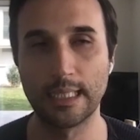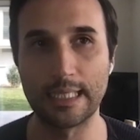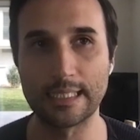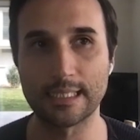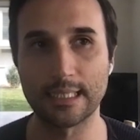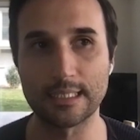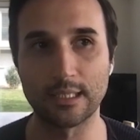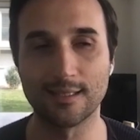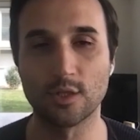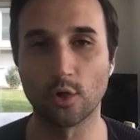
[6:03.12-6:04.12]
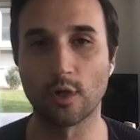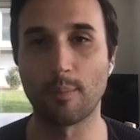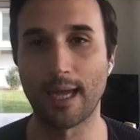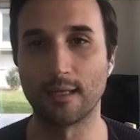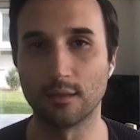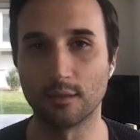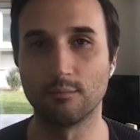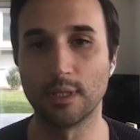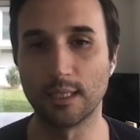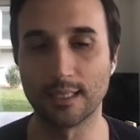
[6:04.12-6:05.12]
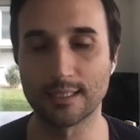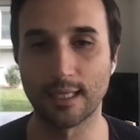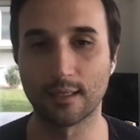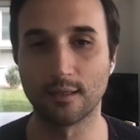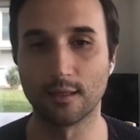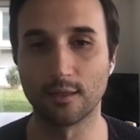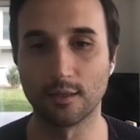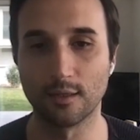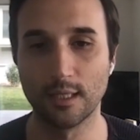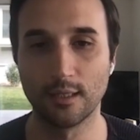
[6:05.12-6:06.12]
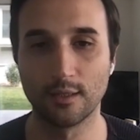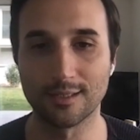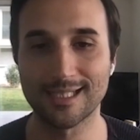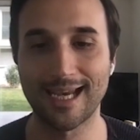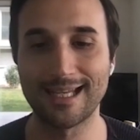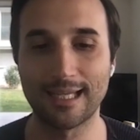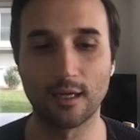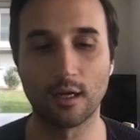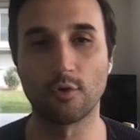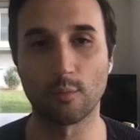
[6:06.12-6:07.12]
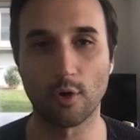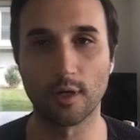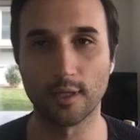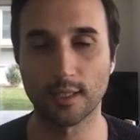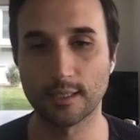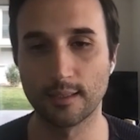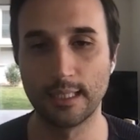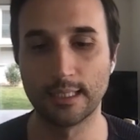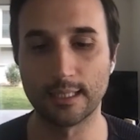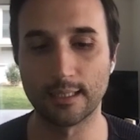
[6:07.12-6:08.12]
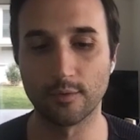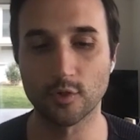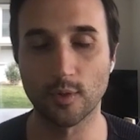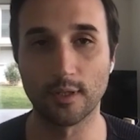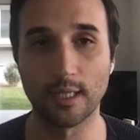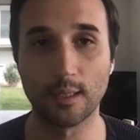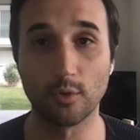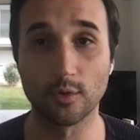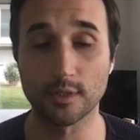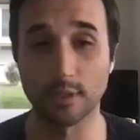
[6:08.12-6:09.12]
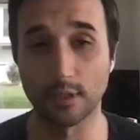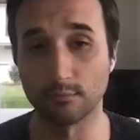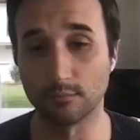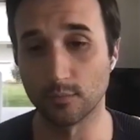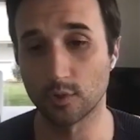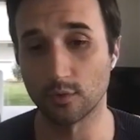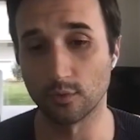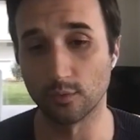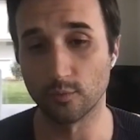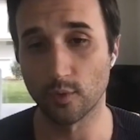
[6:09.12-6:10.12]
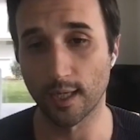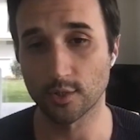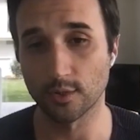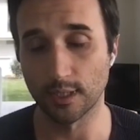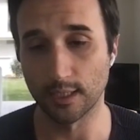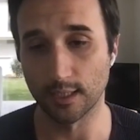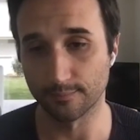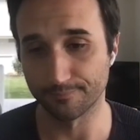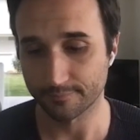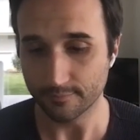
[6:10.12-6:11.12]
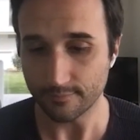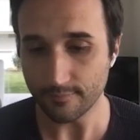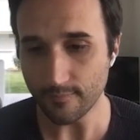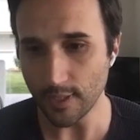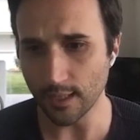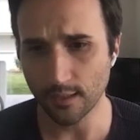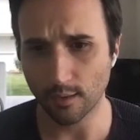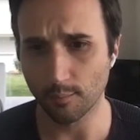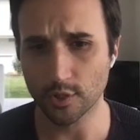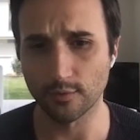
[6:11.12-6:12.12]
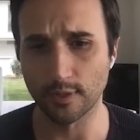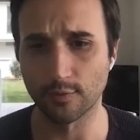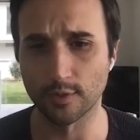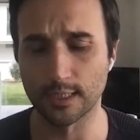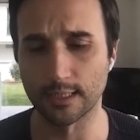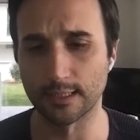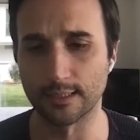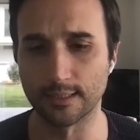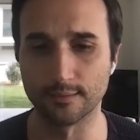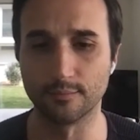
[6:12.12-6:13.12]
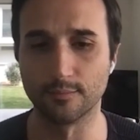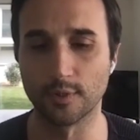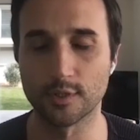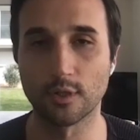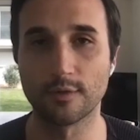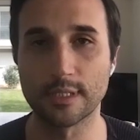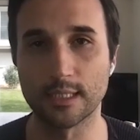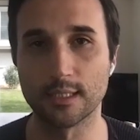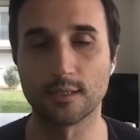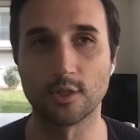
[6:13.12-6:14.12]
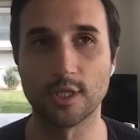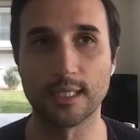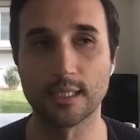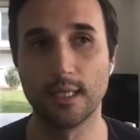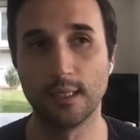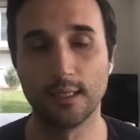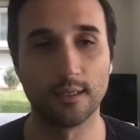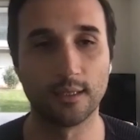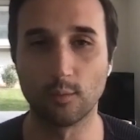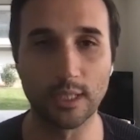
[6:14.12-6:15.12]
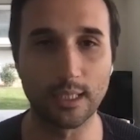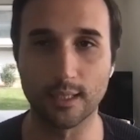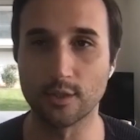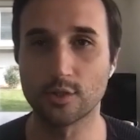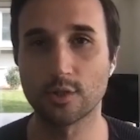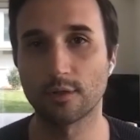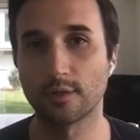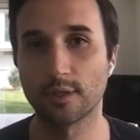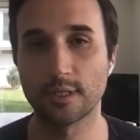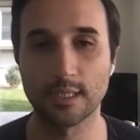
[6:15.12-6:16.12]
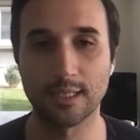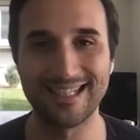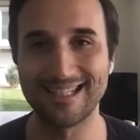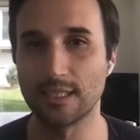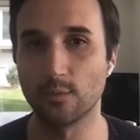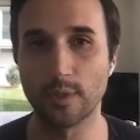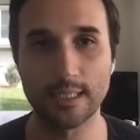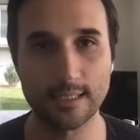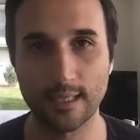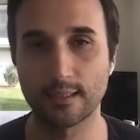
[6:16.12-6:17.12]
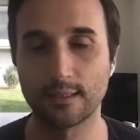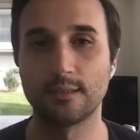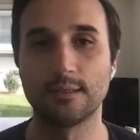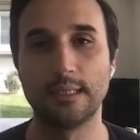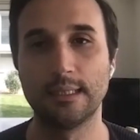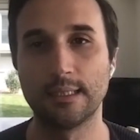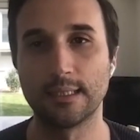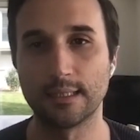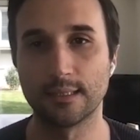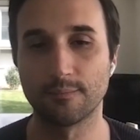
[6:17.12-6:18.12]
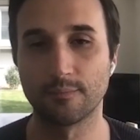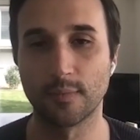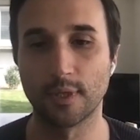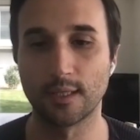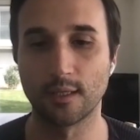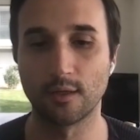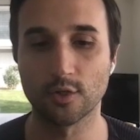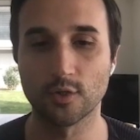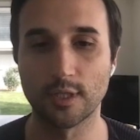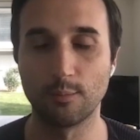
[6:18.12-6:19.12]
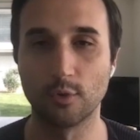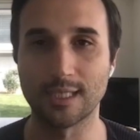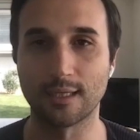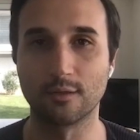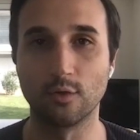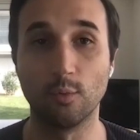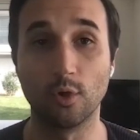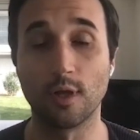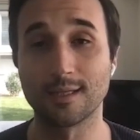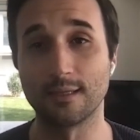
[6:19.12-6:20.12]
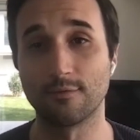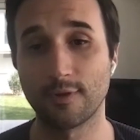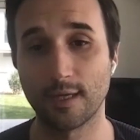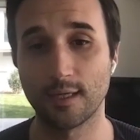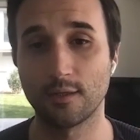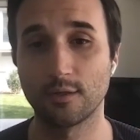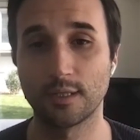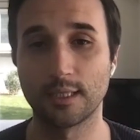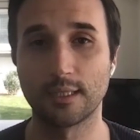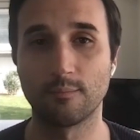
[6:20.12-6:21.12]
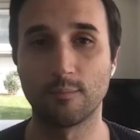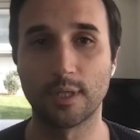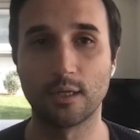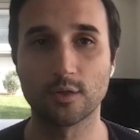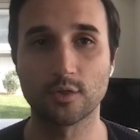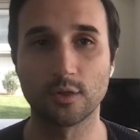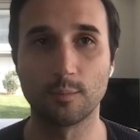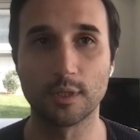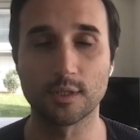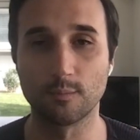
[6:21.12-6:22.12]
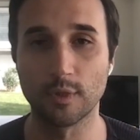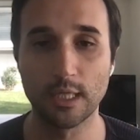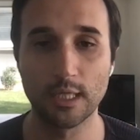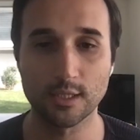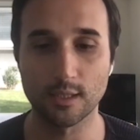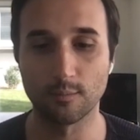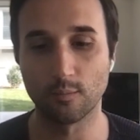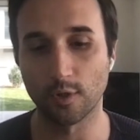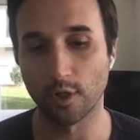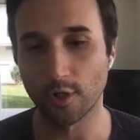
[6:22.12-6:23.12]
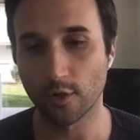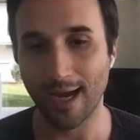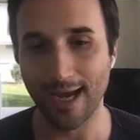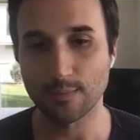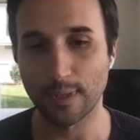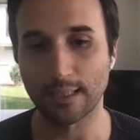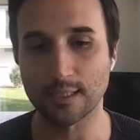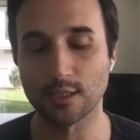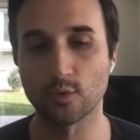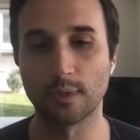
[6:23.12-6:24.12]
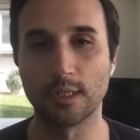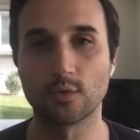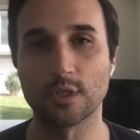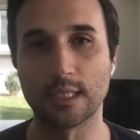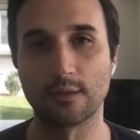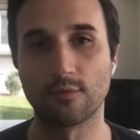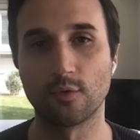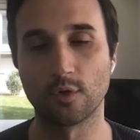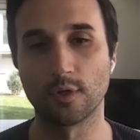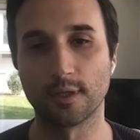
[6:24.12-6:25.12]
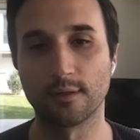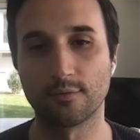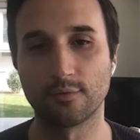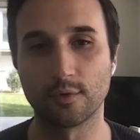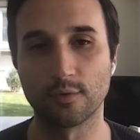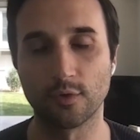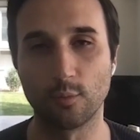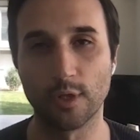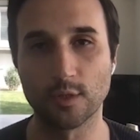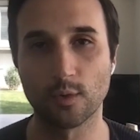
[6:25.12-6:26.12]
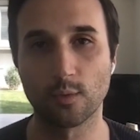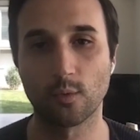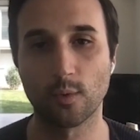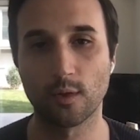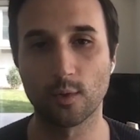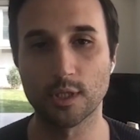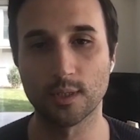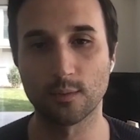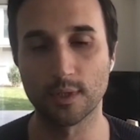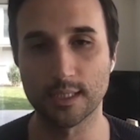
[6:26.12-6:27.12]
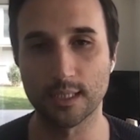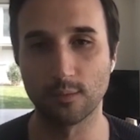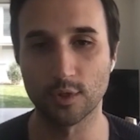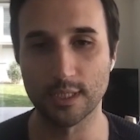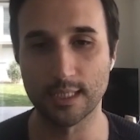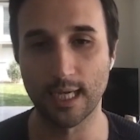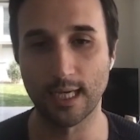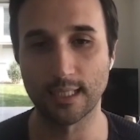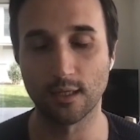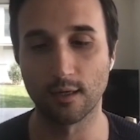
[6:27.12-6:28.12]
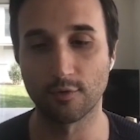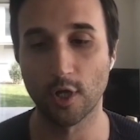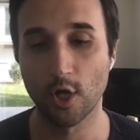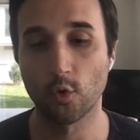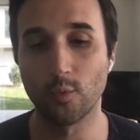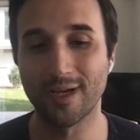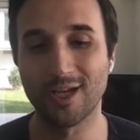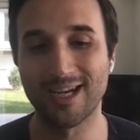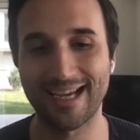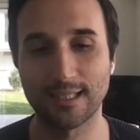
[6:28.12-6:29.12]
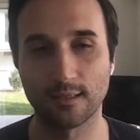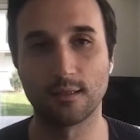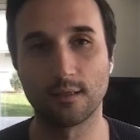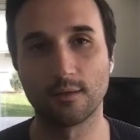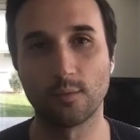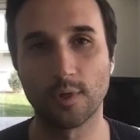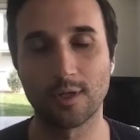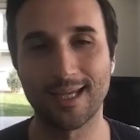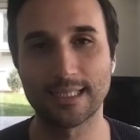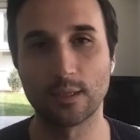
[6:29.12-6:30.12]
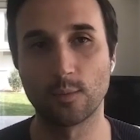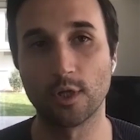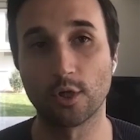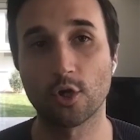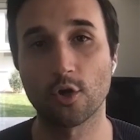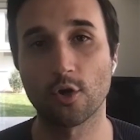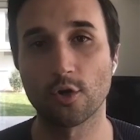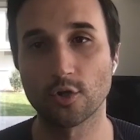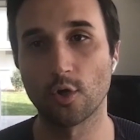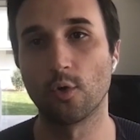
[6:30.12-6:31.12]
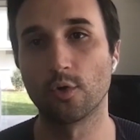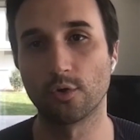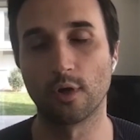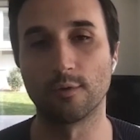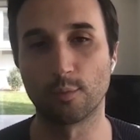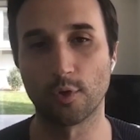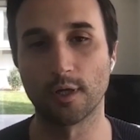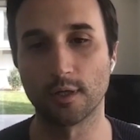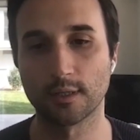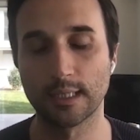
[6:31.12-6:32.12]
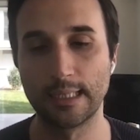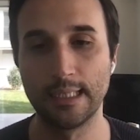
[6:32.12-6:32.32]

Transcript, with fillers: is it's a digital companion, meaning it's like the the, the sidekick of your product. Um, so it enables um, to to actually um, a bunch of different uh, um, services such as uh, one-click insurance, uh, easy resale, um, it, it, also enables like a global lost and found, um, but it also enables some some uh, another aspect that's extremely interesting for uh, for for the brands we work with, which is which is the idea of reconnecting reconnecting with the current owner of a product.